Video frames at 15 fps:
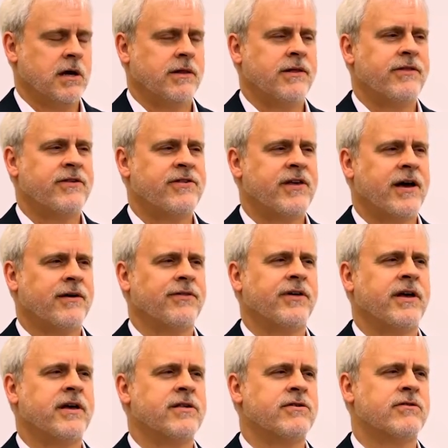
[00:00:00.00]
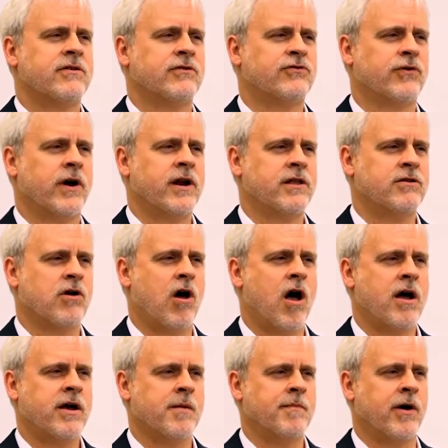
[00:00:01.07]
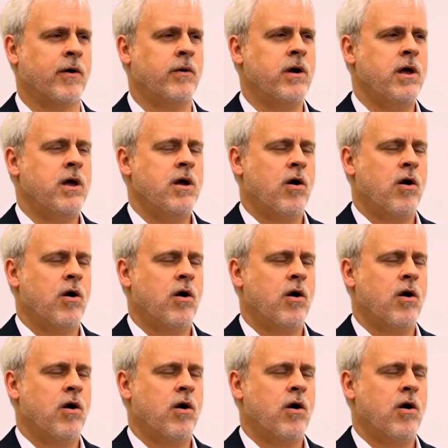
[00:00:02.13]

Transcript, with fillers: then the second thing is to try to talk about